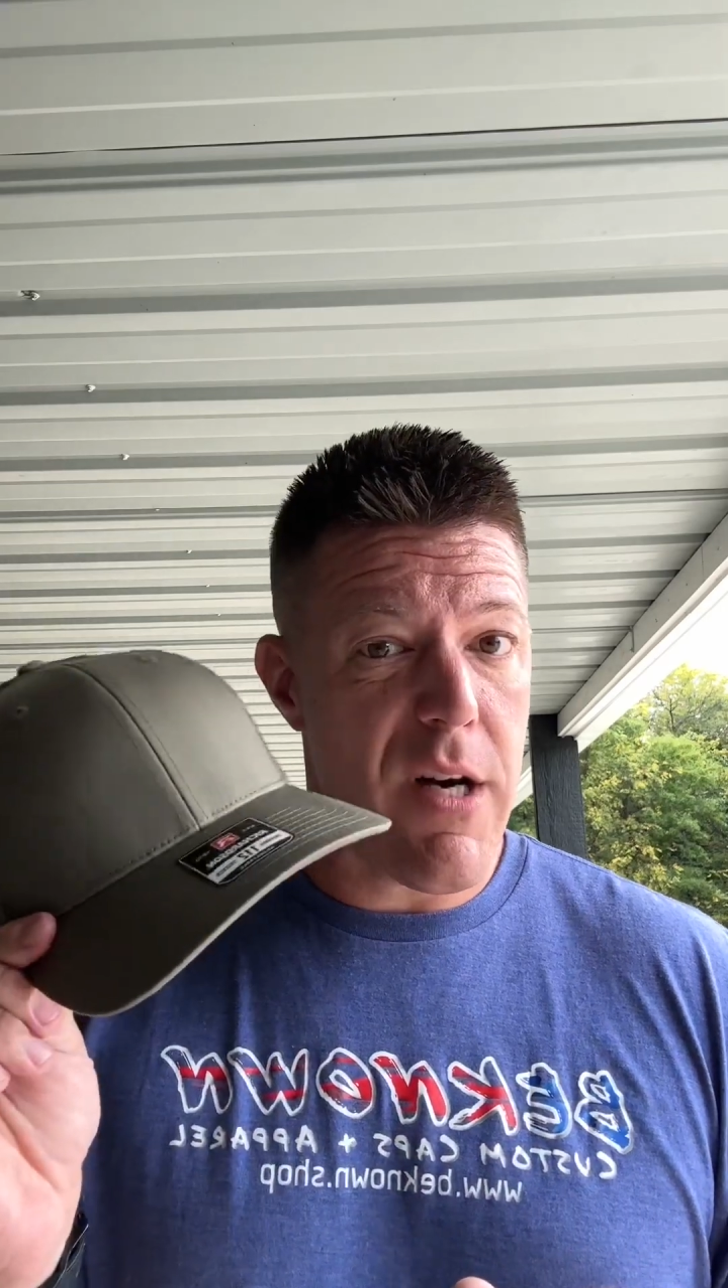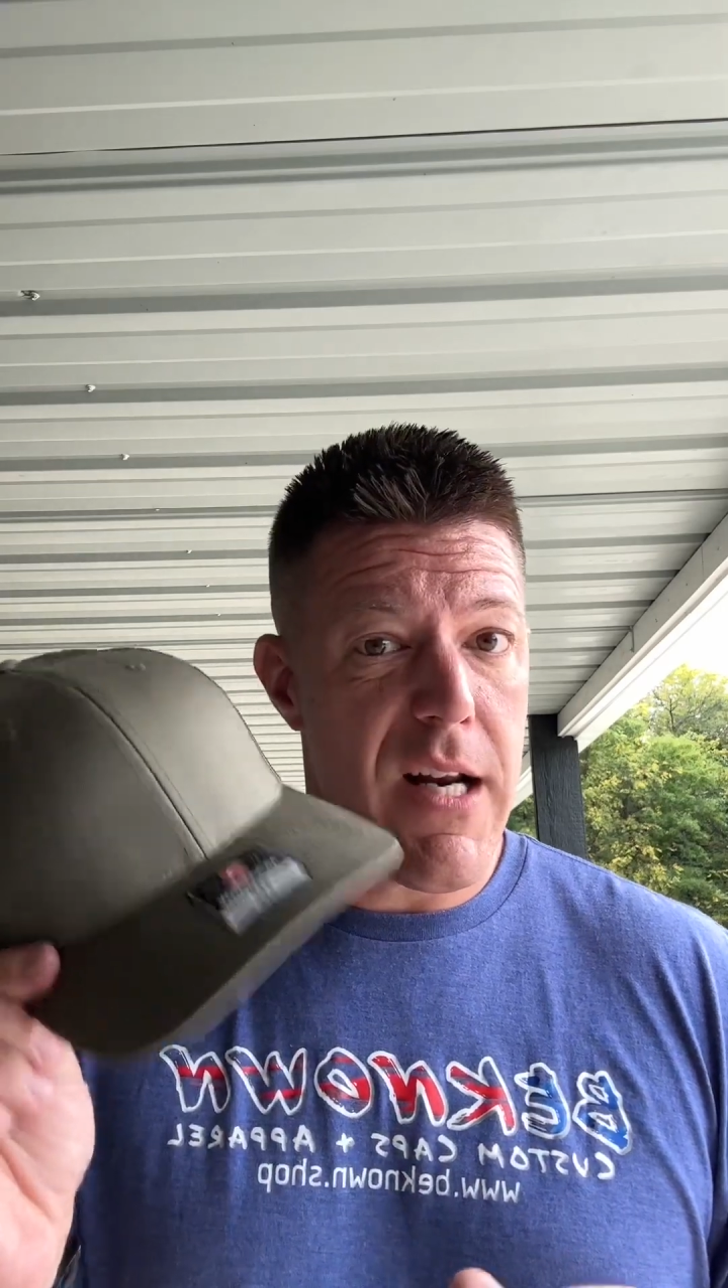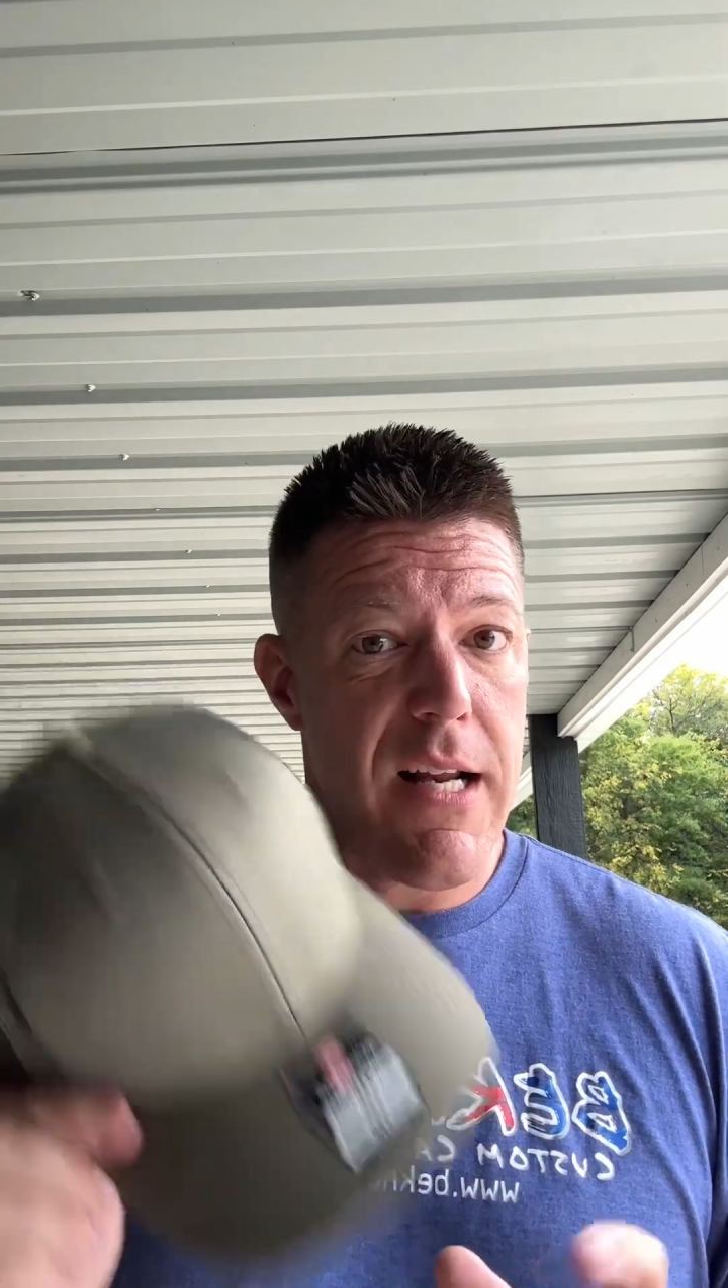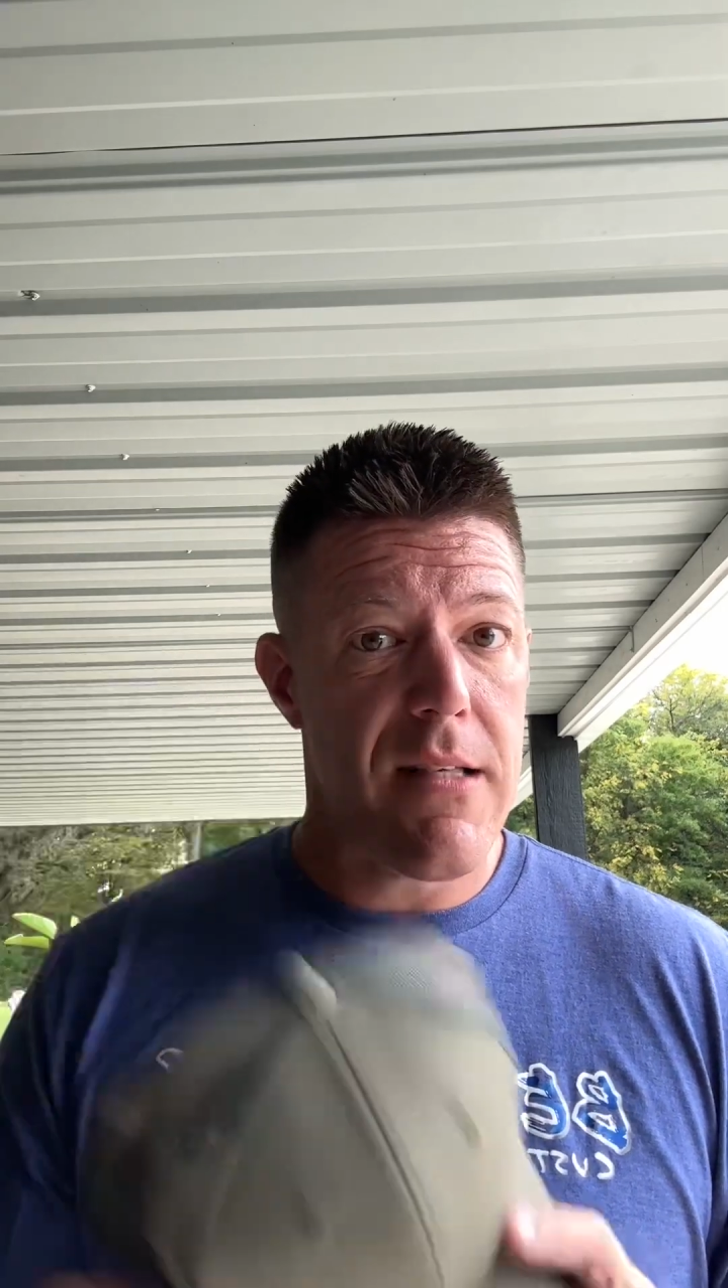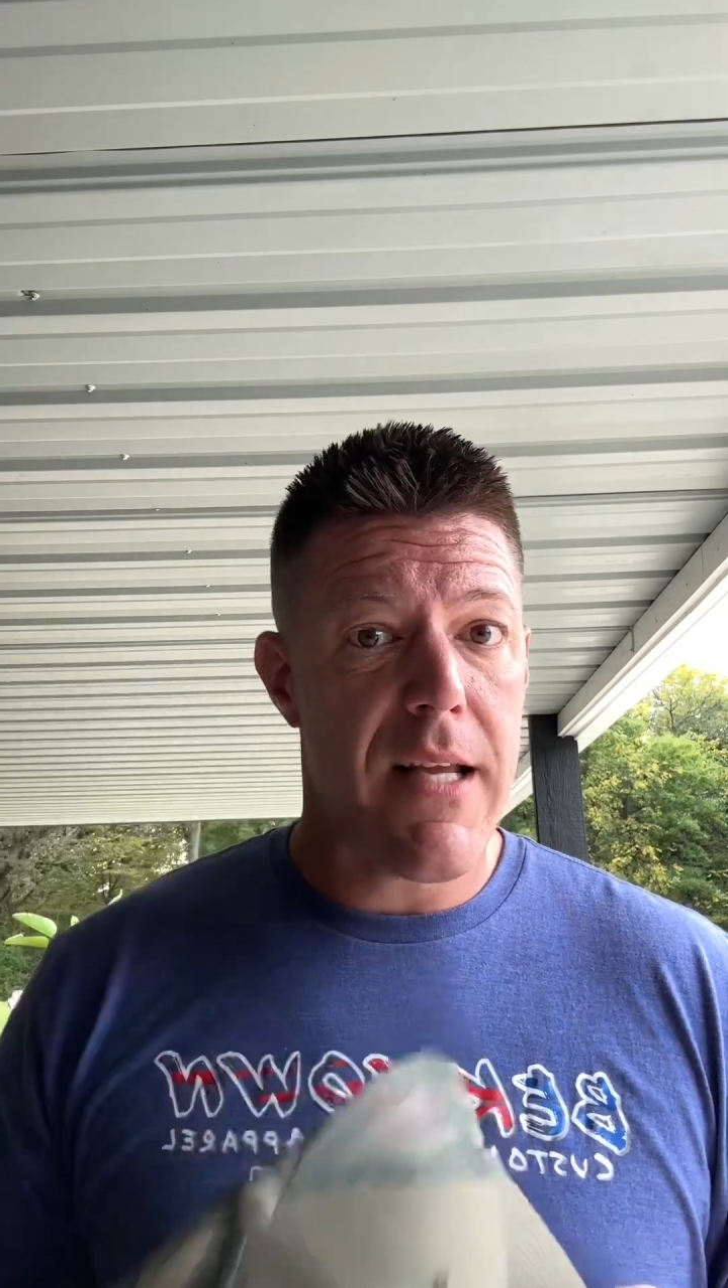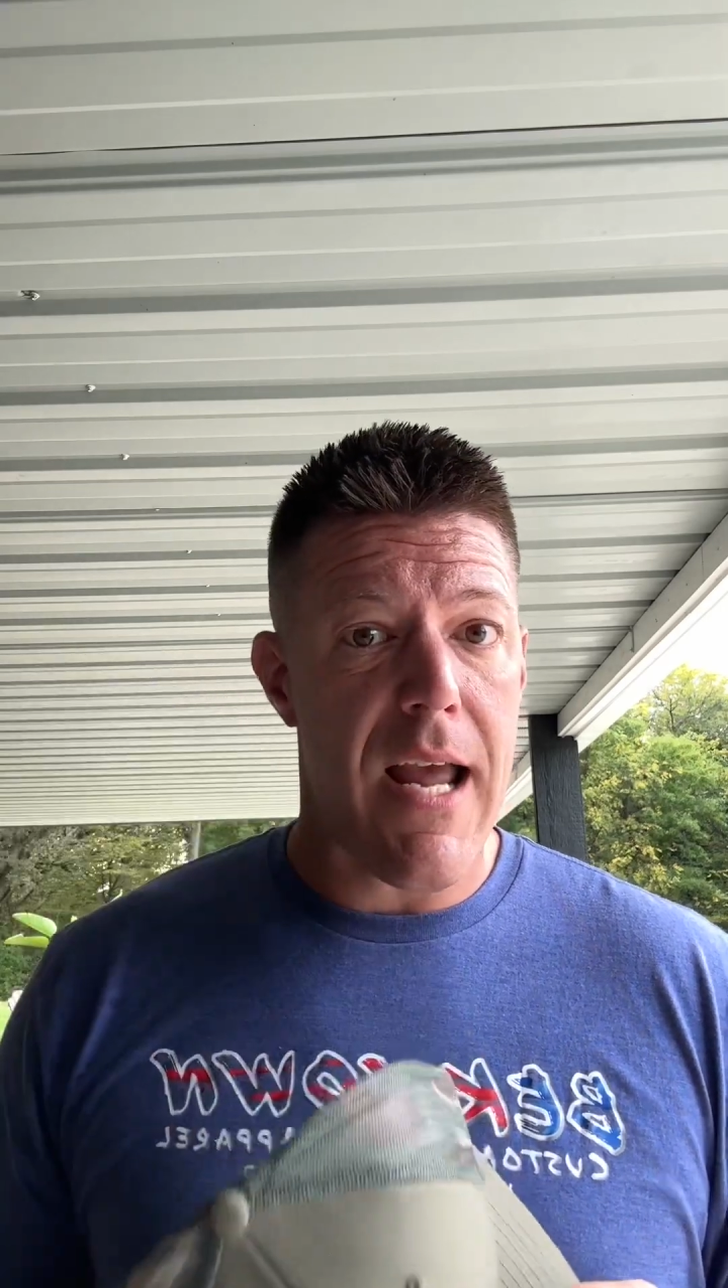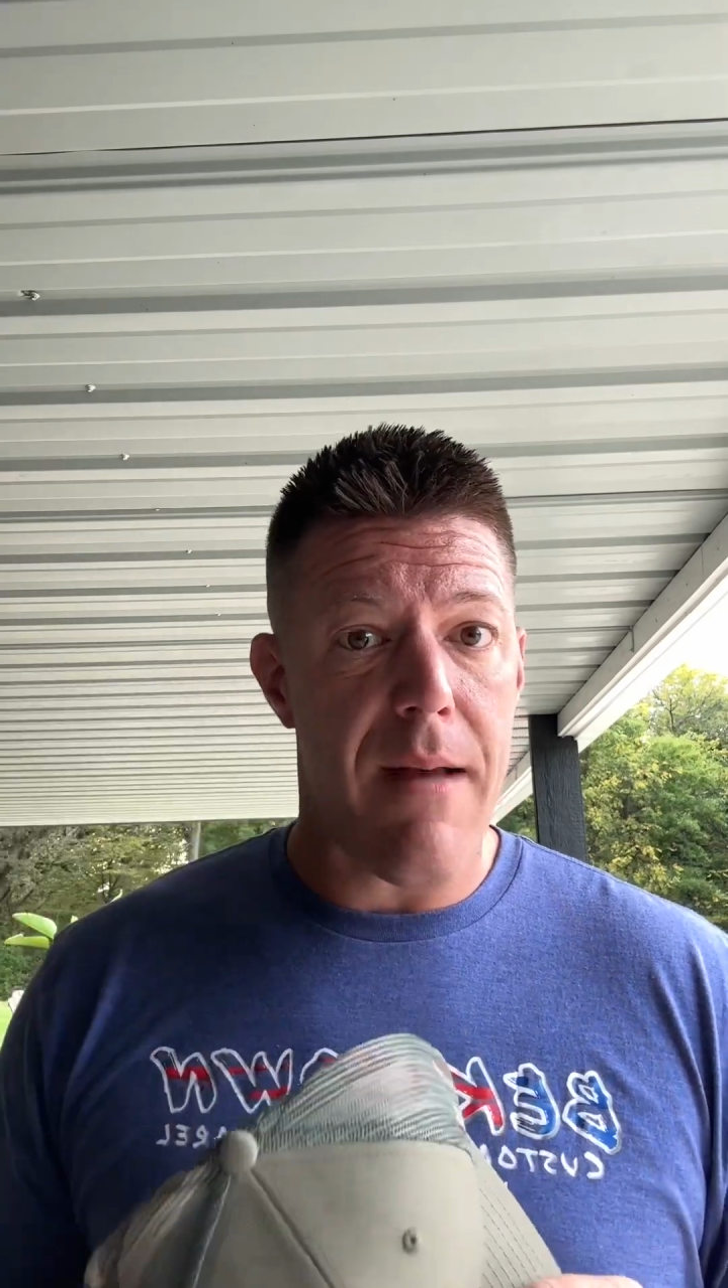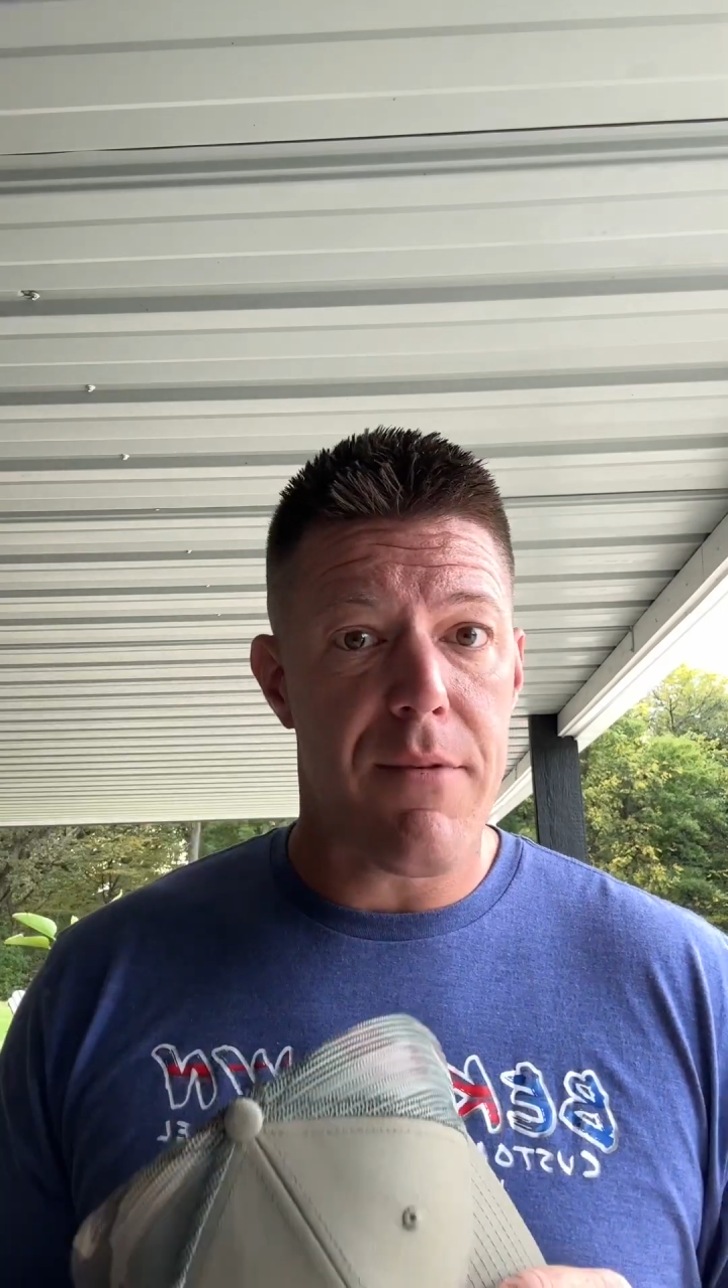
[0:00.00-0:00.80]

nice cap.